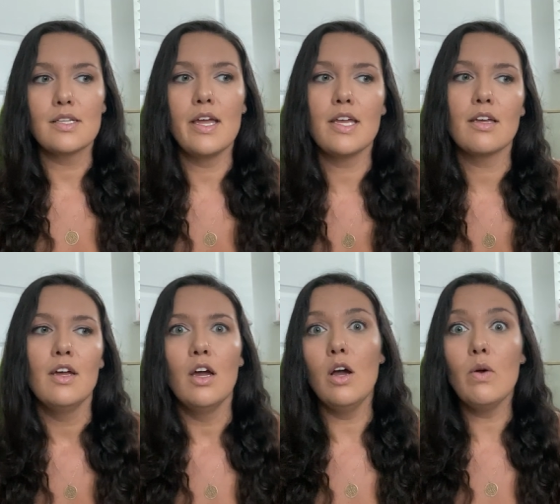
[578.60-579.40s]
like
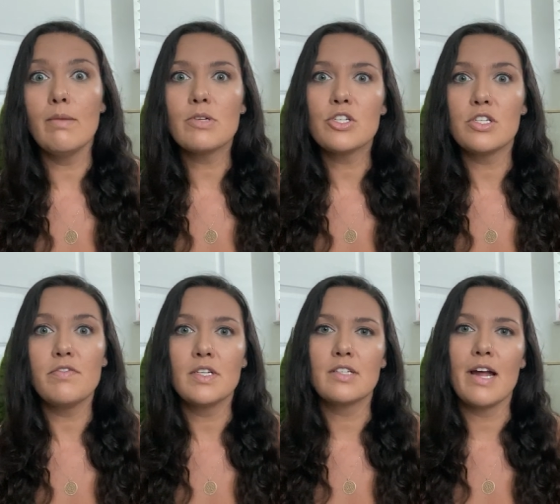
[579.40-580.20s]
oh i'm just
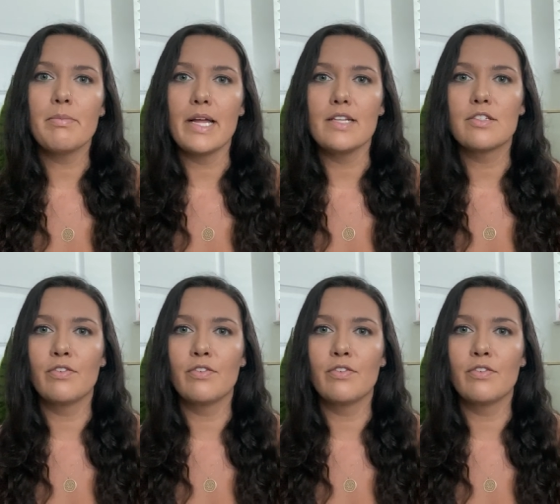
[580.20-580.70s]
shifting timelines